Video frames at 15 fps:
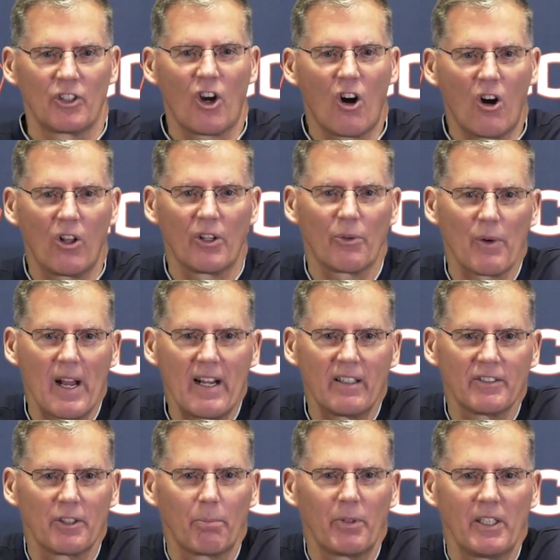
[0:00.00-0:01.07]
call
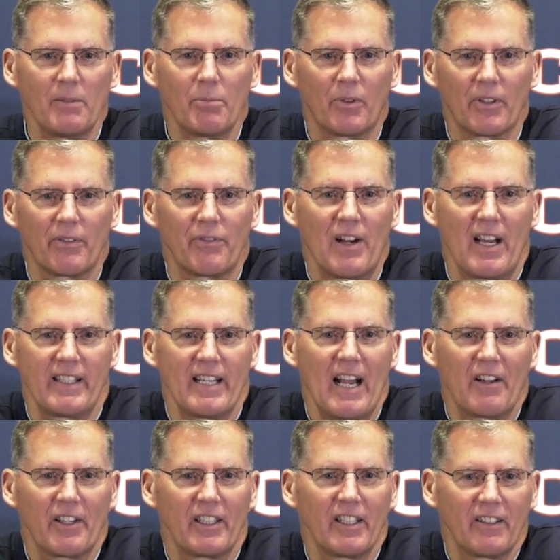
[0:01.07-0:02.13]
around the people to find
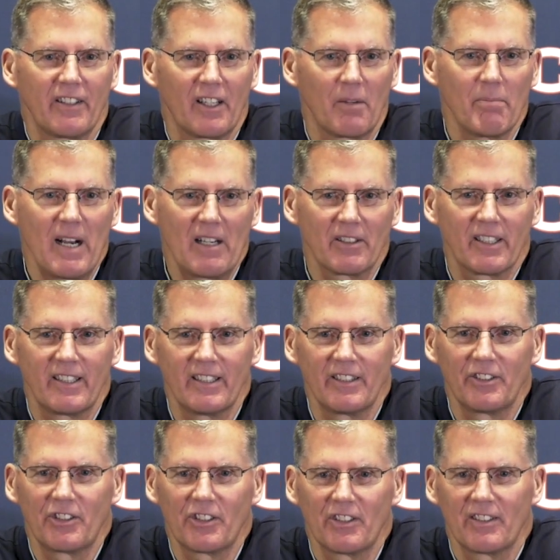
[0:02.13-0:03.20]
out anything about
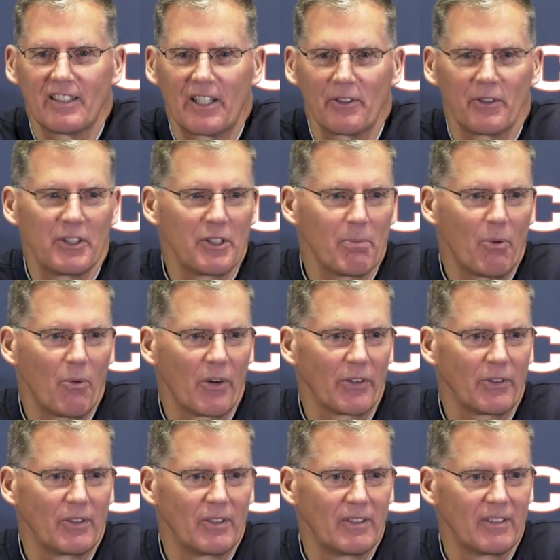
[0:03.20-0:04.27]
kids that are in the
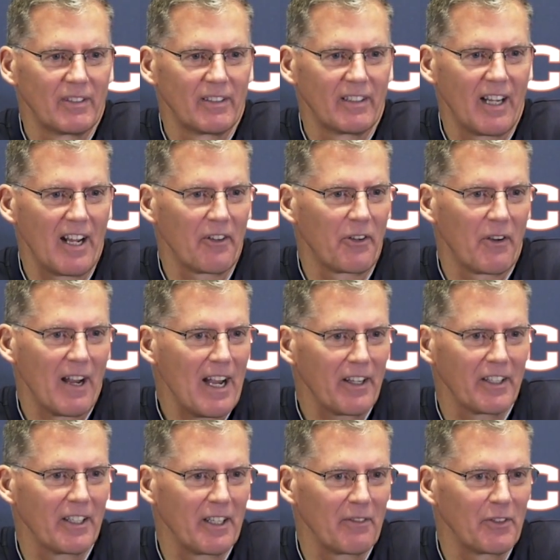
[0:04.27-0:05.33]
portal. And I don't know how
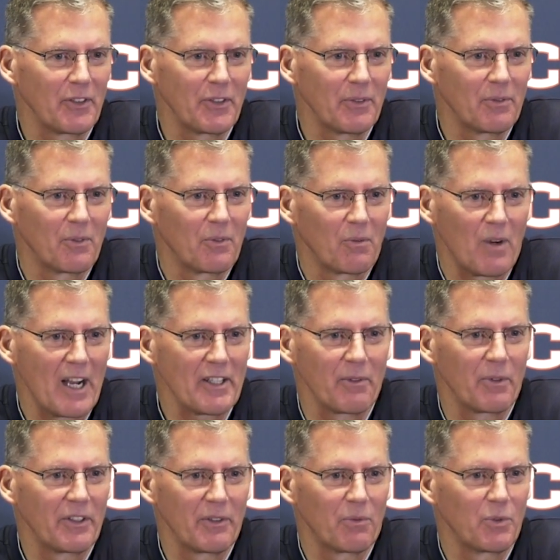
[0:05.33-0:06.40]
you'd ever do, why you
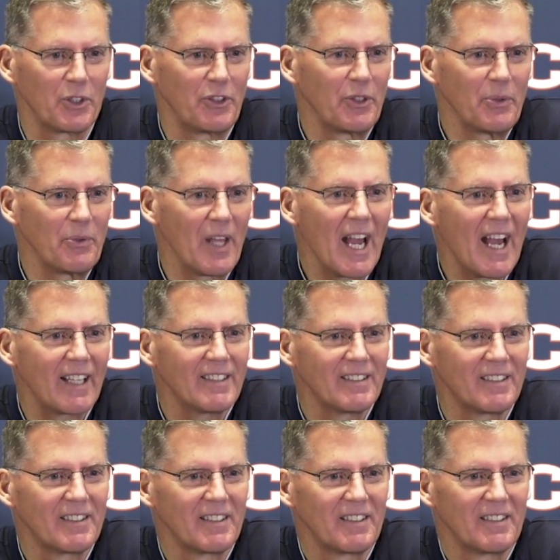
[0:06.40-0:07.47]
wouldn't do that,
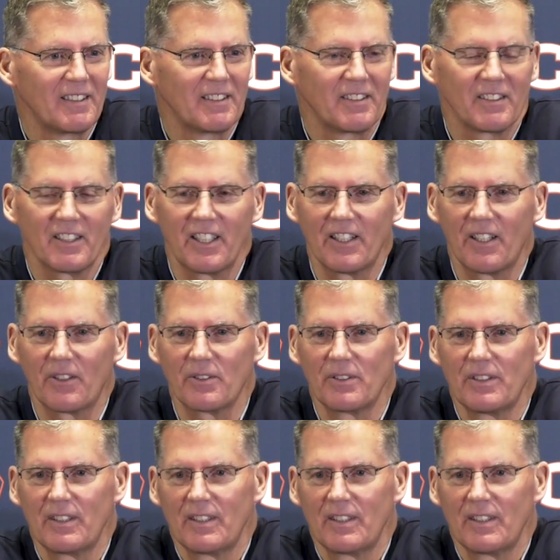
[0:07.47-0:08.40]
you know.